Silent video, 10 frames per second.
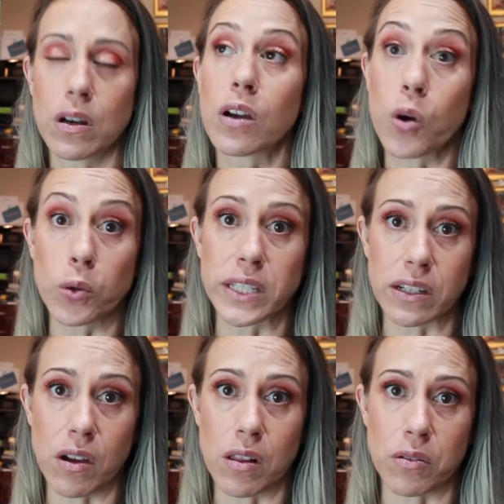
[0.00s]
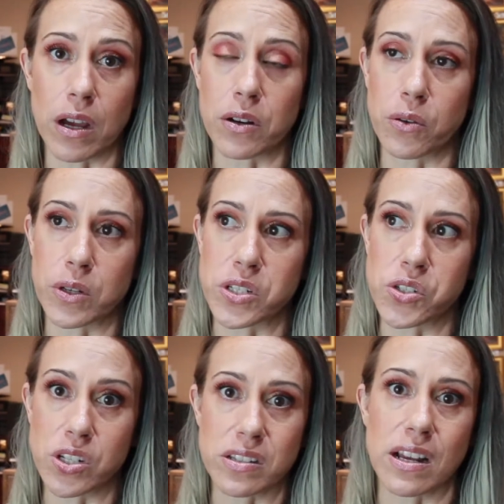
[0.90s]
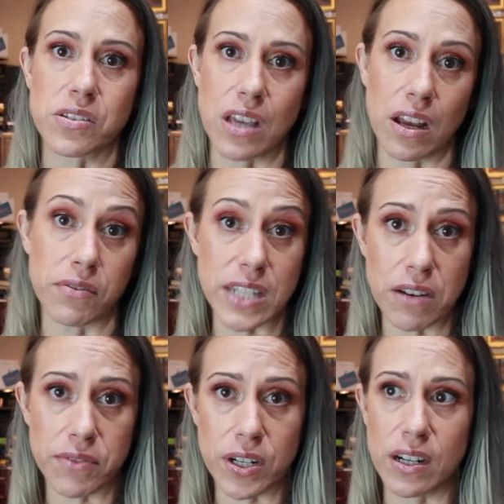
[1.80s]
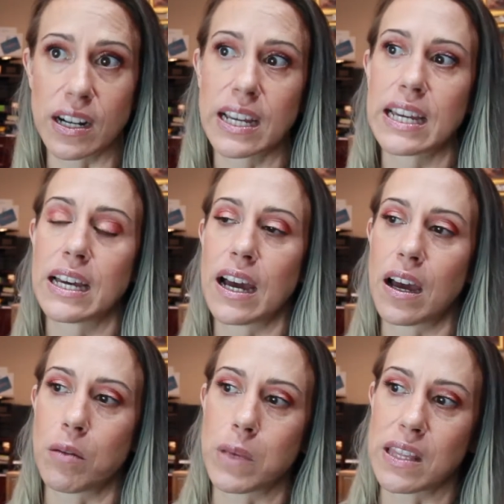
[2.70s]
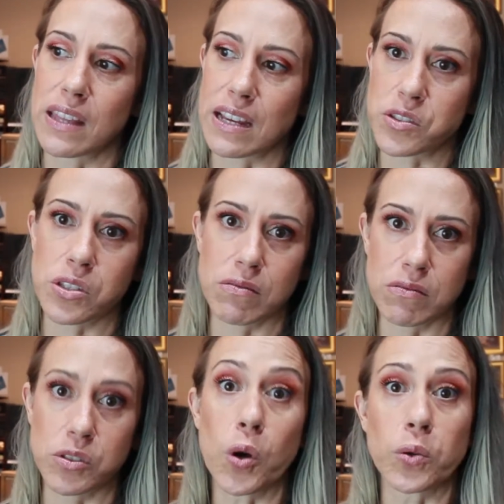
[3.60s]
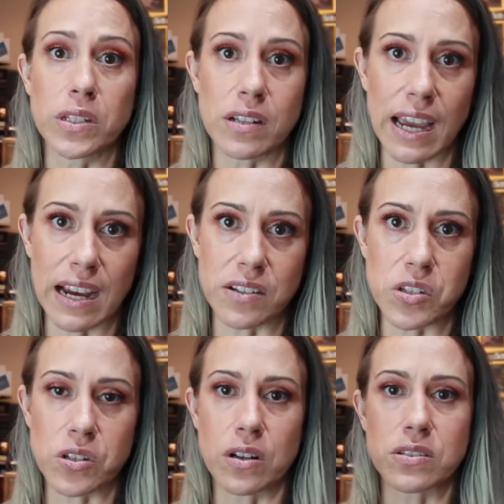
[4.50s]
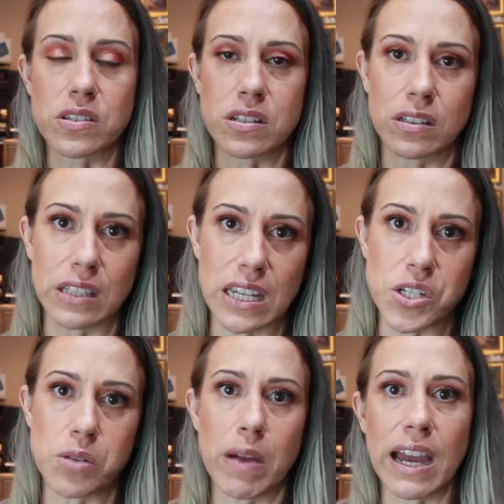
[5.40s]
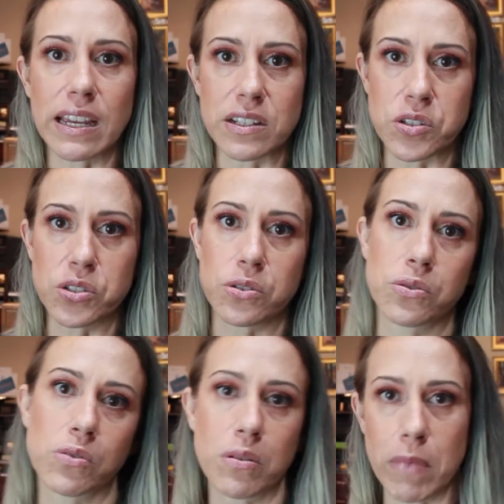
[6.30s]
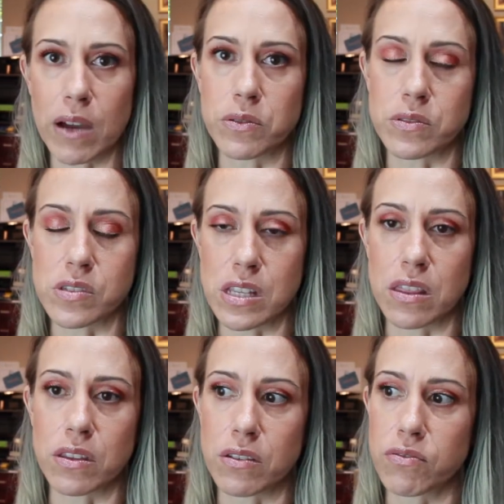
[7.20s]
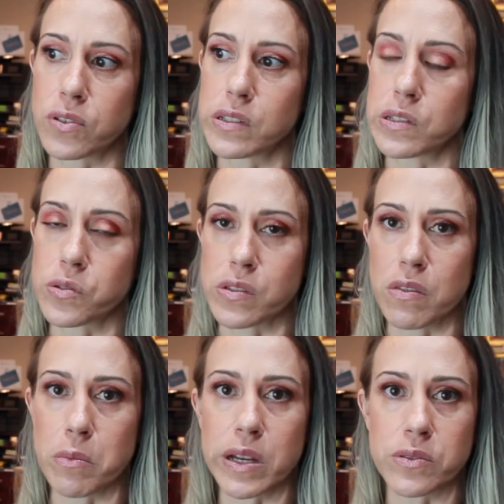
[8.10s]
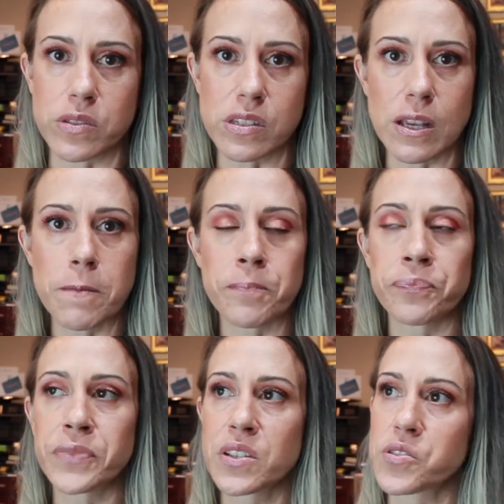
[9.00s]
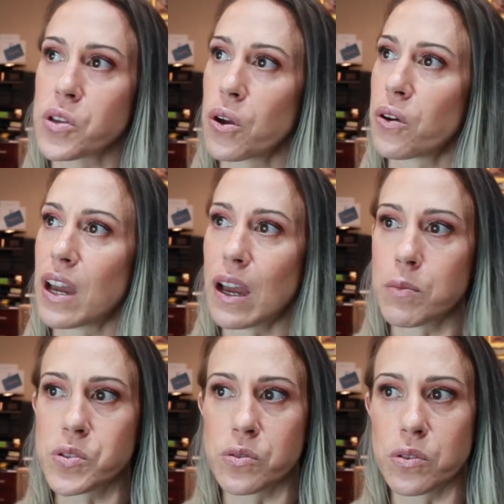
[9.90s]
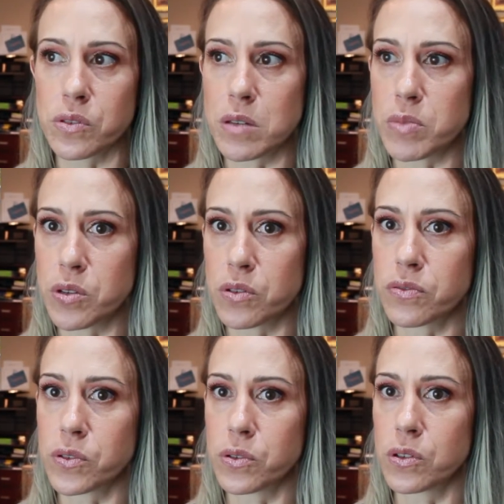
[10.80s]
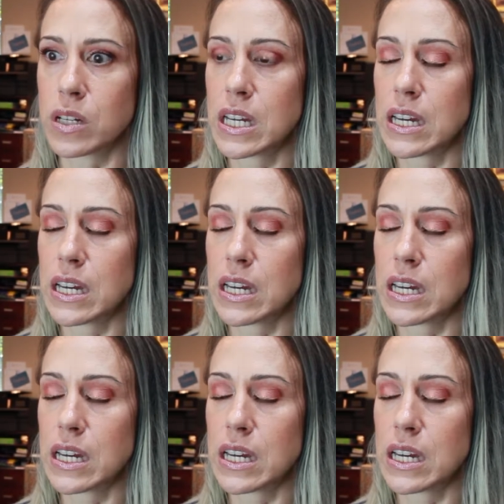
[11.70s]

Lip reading: Golden, Colorado, which is just outside of Denver. And that's Golden kind of starts to lead you back into the mountains and the foothills of the mountains. So absolutely beautiful.